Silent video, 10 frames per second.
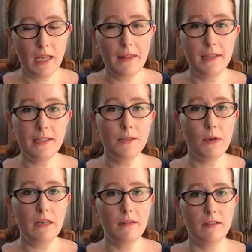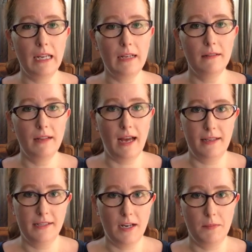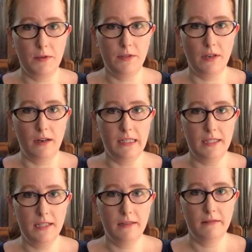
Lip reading: This is what it looked like last time you saw it.